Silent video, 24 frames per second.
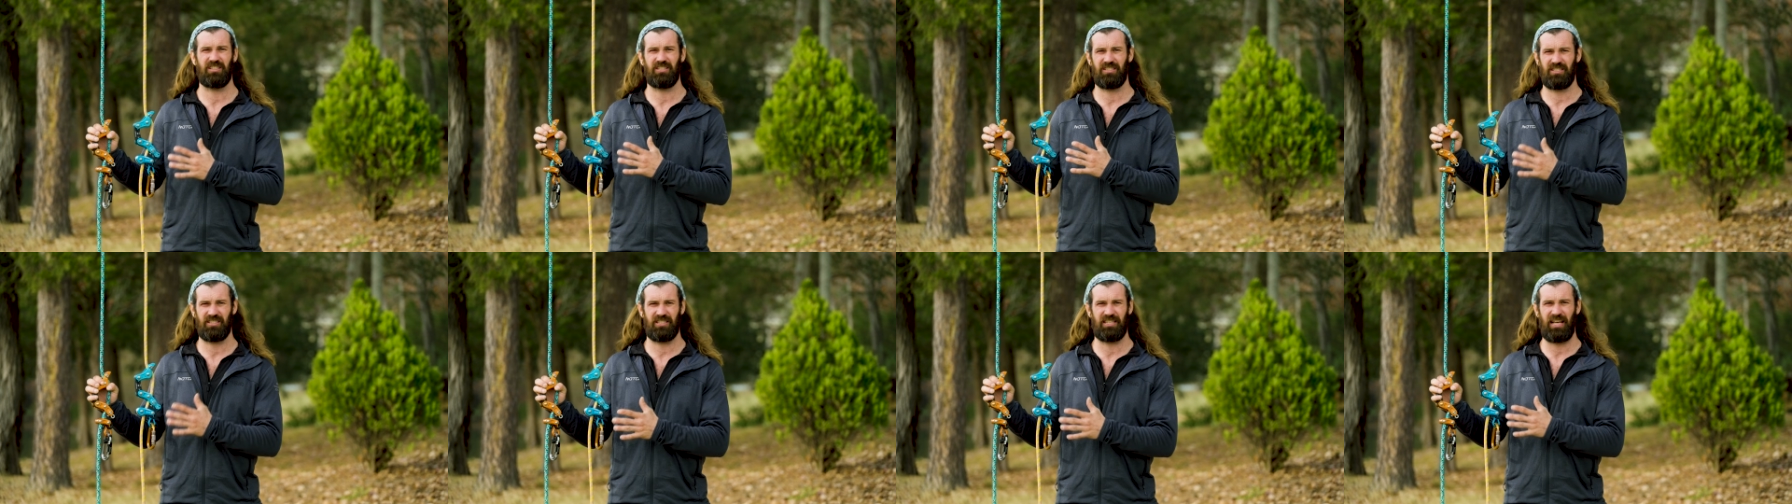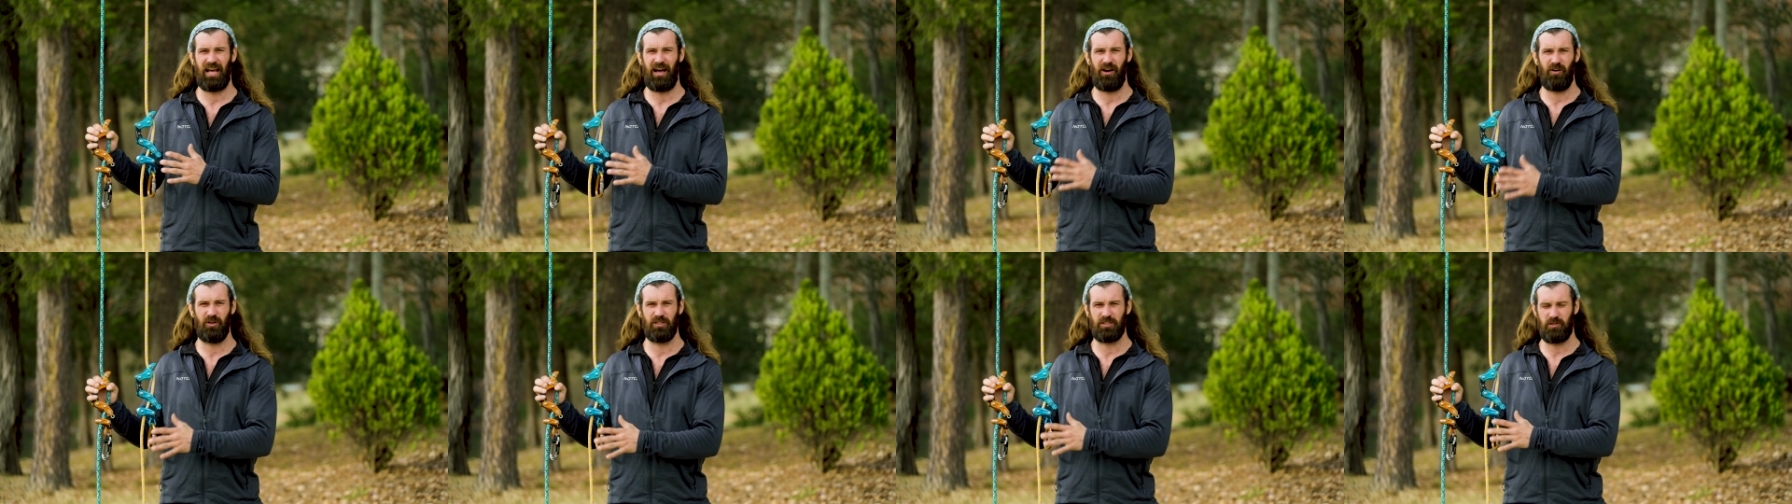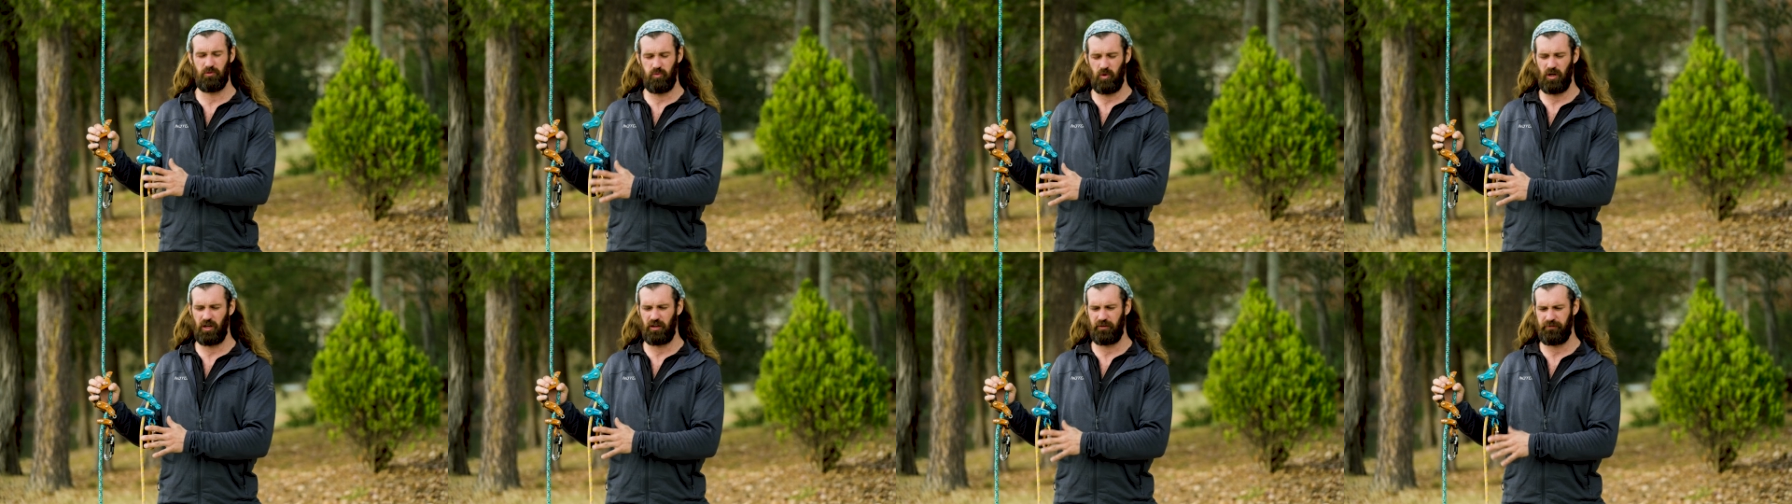this is how it's
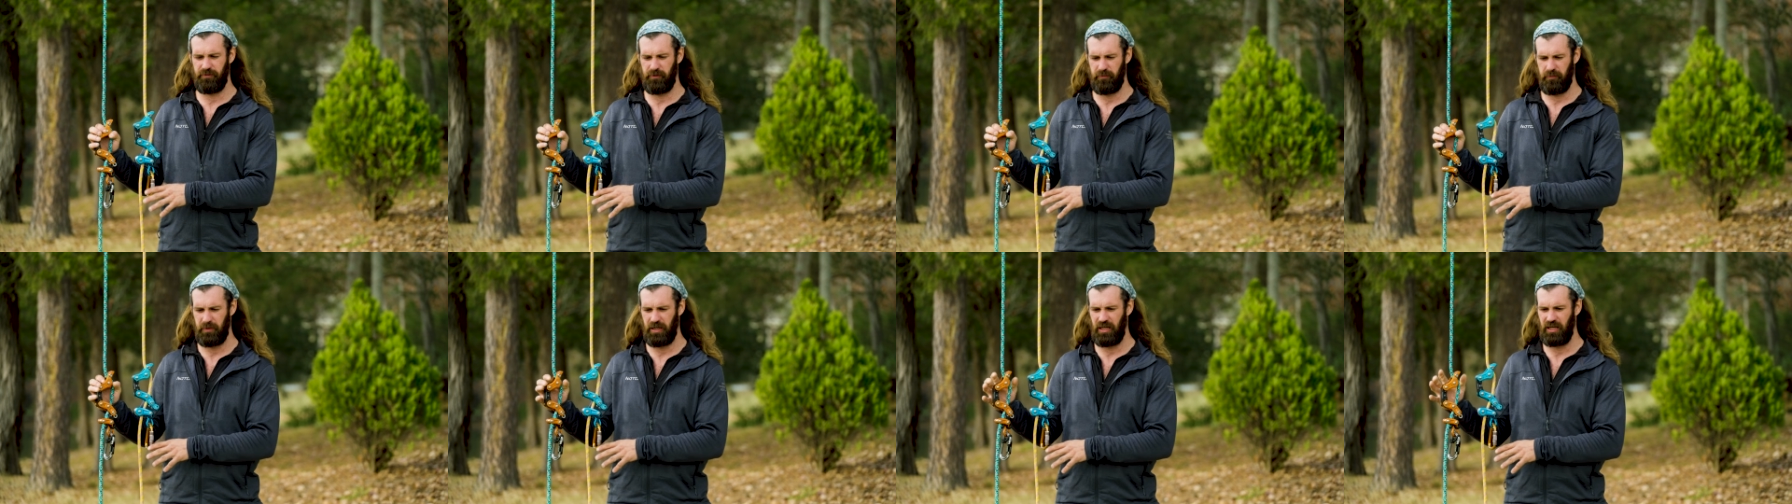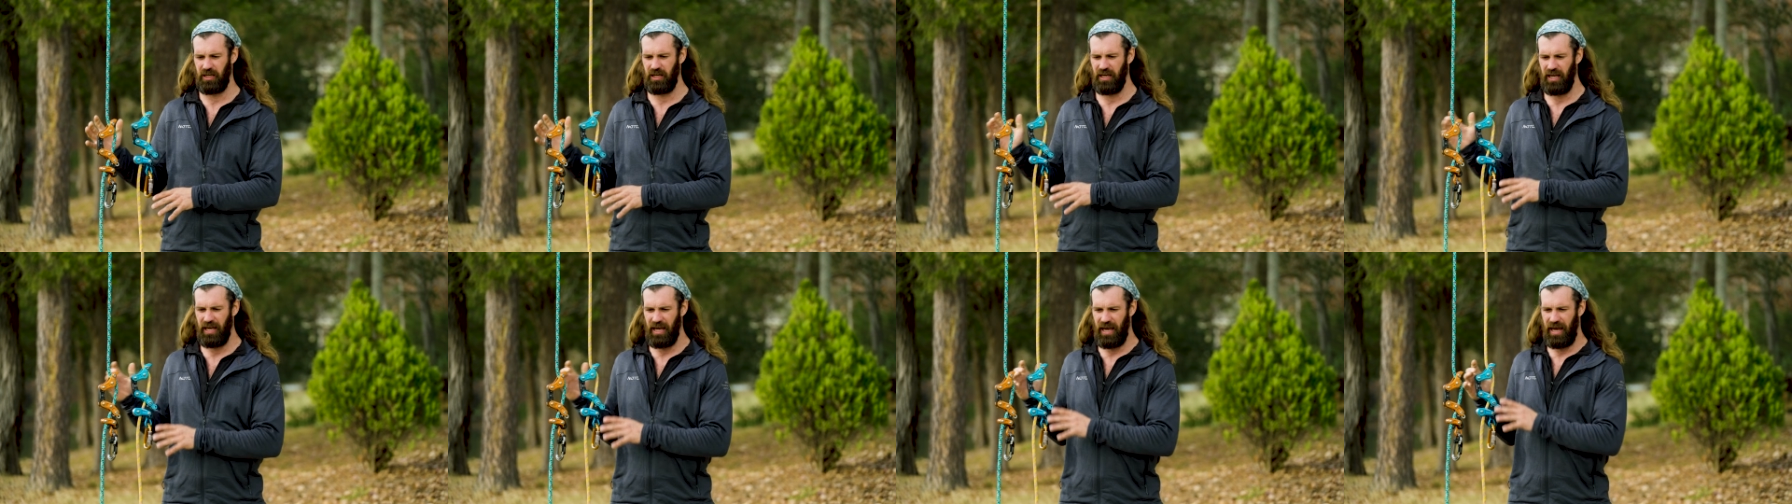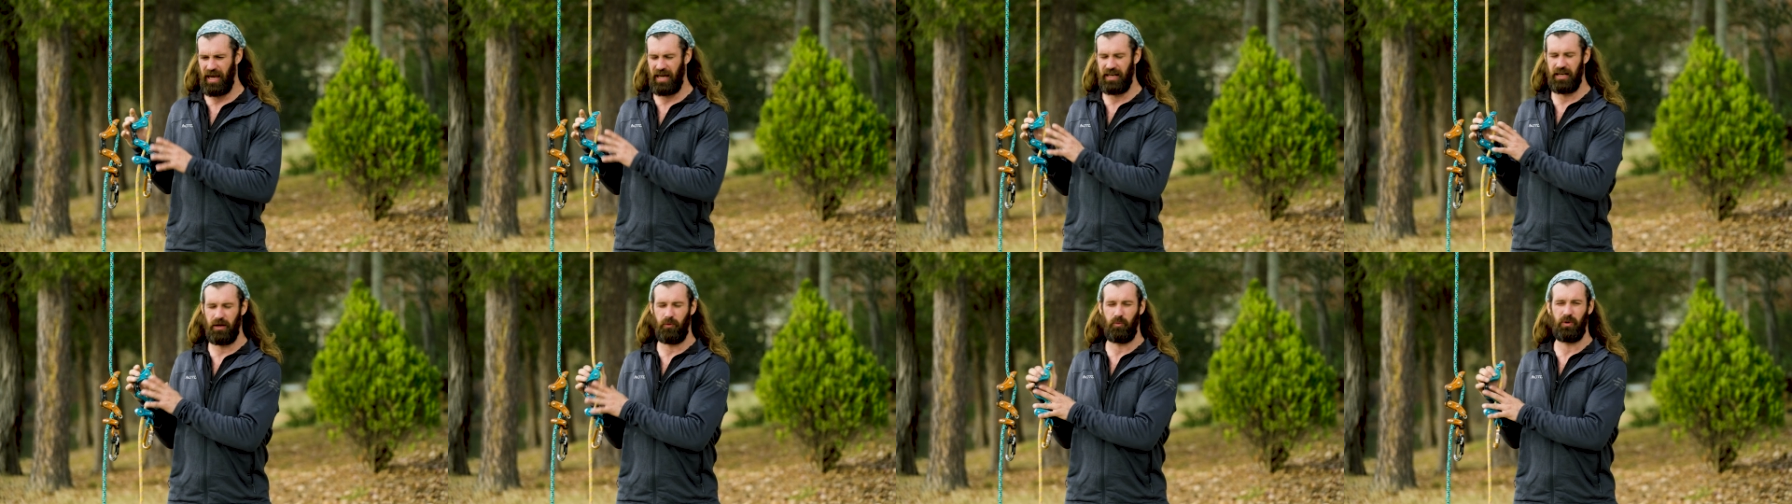worked for me,
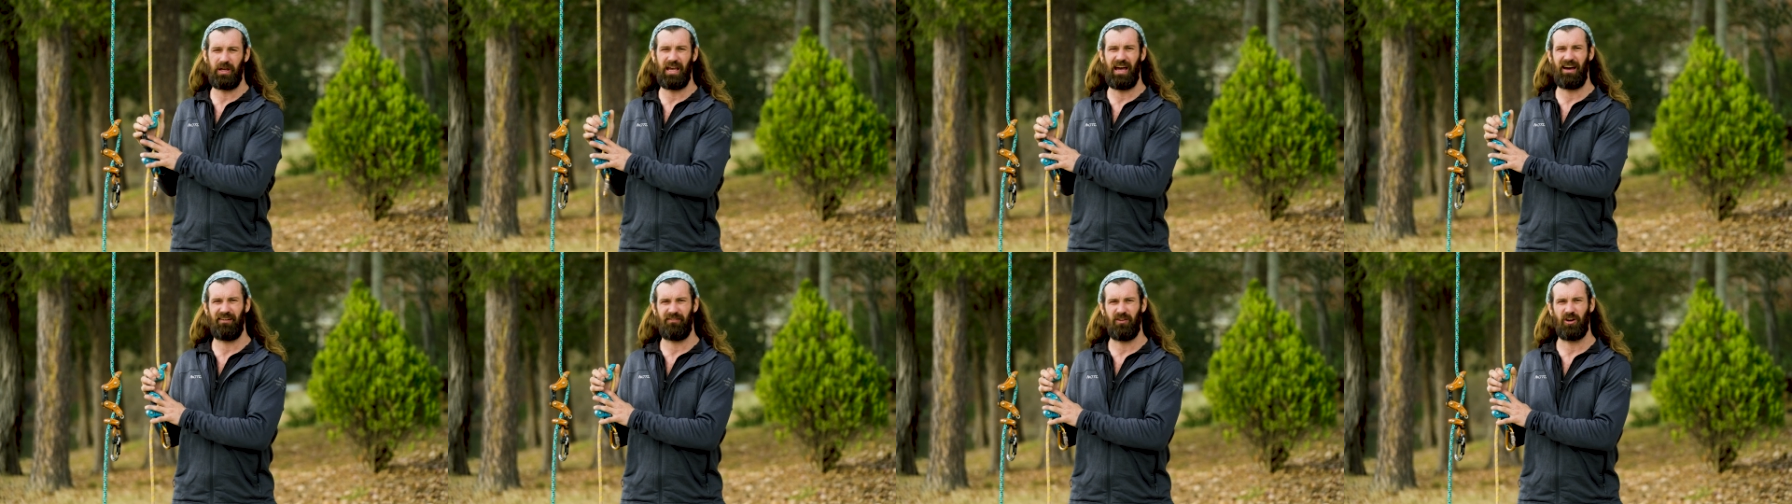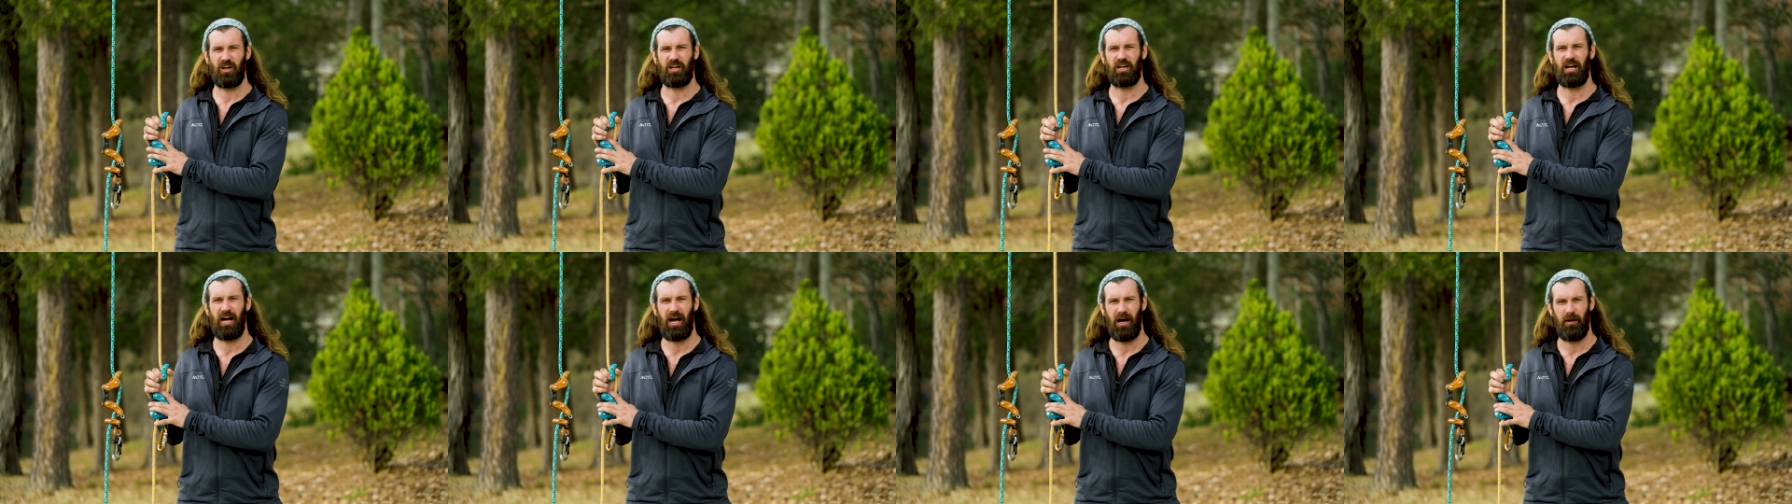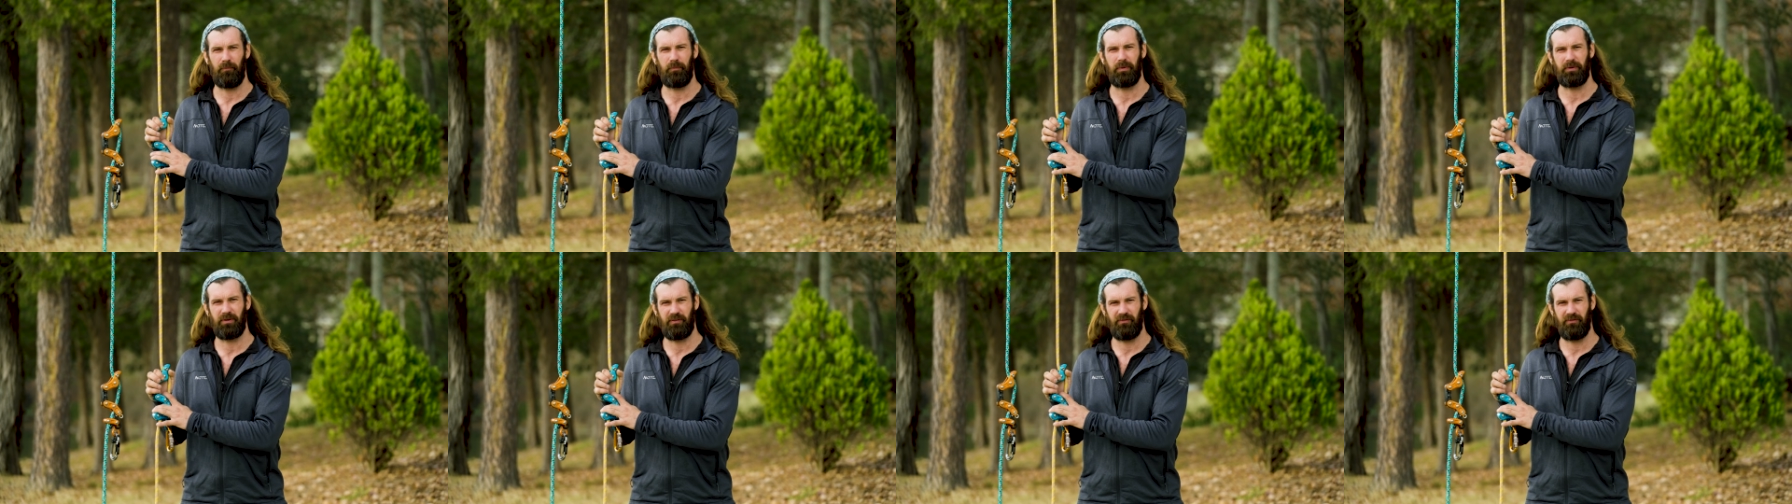and then we have our comp